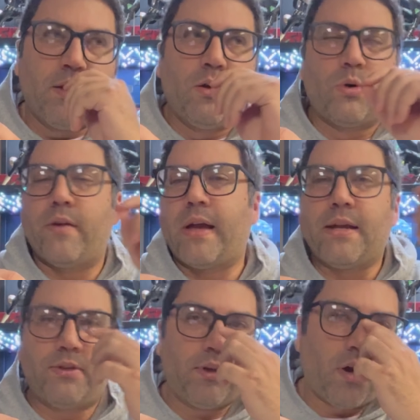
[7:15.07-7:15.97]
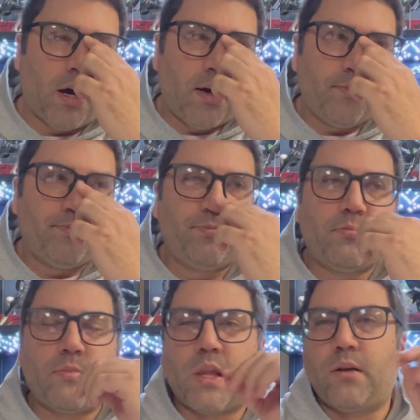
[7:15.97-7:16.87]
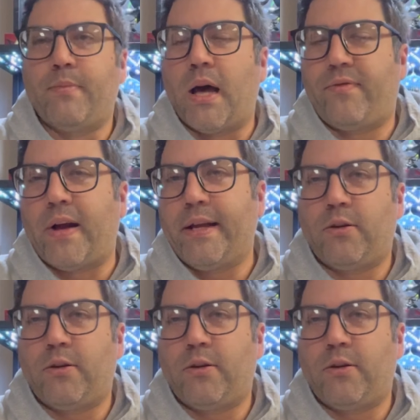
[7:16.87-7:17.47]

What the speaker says: where I've had to modify it,